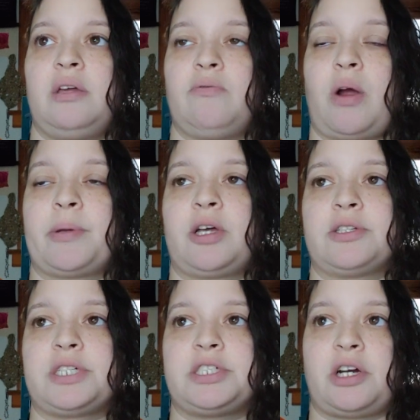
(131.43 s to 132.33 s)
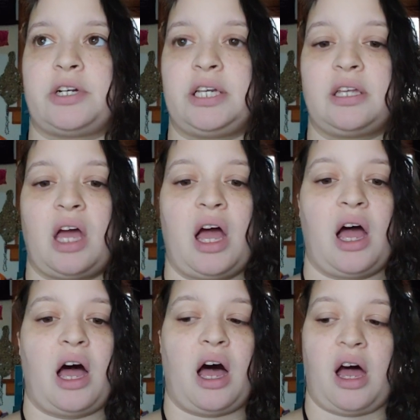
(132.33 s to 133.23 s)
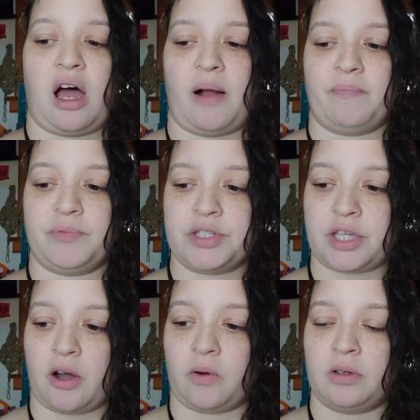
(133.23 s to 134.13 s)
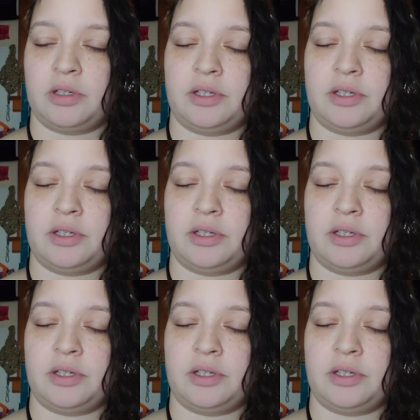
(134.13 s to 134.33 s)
Robin calls it a darnet. So,